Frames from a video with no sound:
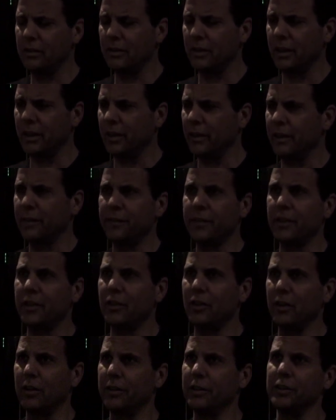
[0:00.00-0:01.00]
I left the
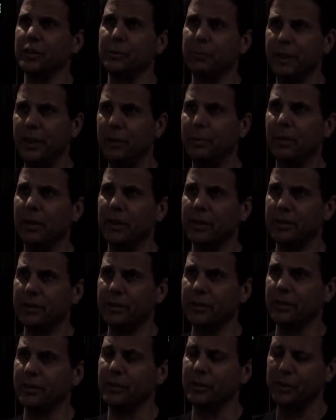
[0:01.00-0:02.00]
card in his mailbox
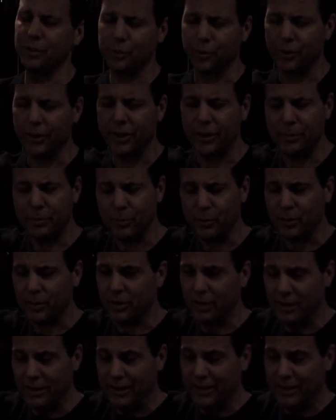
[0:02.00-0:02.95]
in the Detroit airport.